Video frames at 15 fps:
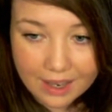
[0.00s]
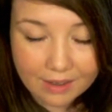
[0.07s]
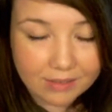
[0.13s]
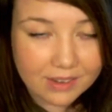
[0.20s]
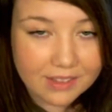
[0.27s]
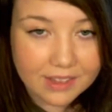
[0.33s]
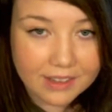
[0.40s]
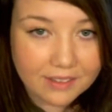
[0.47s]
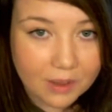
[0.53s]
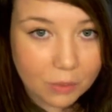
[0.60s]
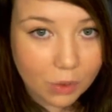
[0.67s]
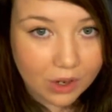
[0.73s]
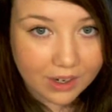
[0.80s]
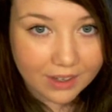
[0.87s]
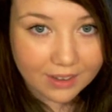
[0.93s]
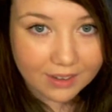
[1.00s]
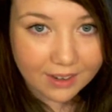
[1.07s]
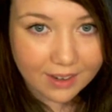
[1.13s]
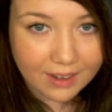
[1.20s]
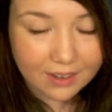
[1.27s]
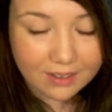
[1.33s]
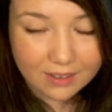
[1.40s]
everything they wanted.
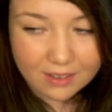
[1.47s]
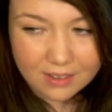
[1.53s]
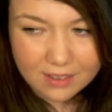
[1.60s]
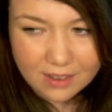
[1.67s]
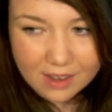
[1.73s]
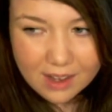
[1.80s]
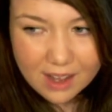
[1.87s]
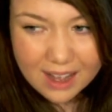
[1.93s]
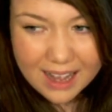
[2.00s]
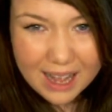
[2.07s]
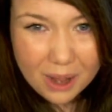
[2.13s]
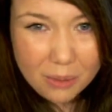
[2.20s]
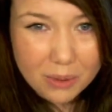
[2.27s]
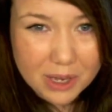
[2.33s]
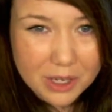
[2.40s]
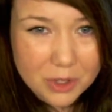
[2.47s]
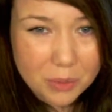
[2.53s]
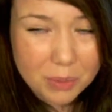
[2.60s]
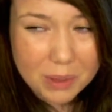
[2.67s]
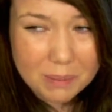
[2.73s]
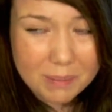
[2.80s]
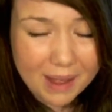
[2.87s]
And how can
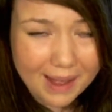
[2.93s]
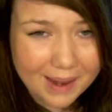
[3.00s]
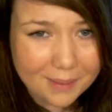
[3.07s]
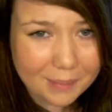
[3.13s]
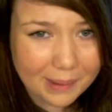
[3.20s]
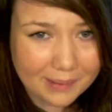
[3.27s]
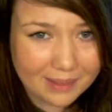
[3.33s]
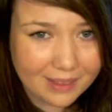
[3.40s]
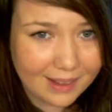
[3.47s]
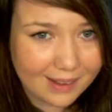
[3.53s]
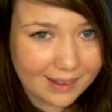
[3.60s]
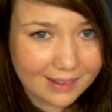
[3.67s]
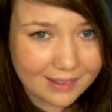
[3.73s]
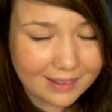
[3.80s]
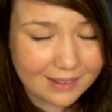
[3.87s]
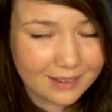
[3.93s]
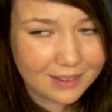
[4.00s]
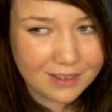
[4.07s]
you be mad about that?